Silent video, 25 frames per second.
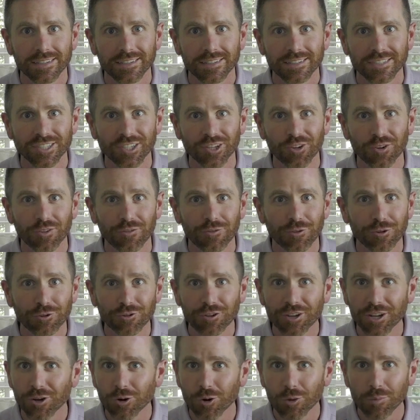So if you're
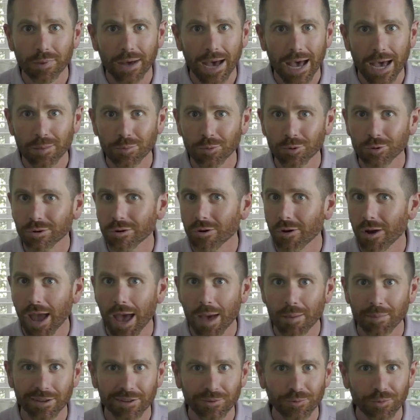near a Bible,
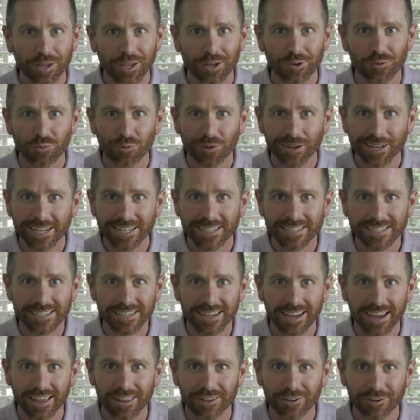grab it. We can read it
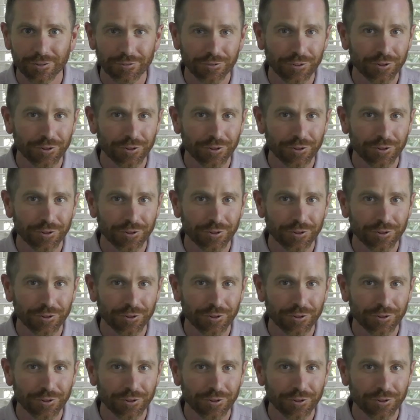together.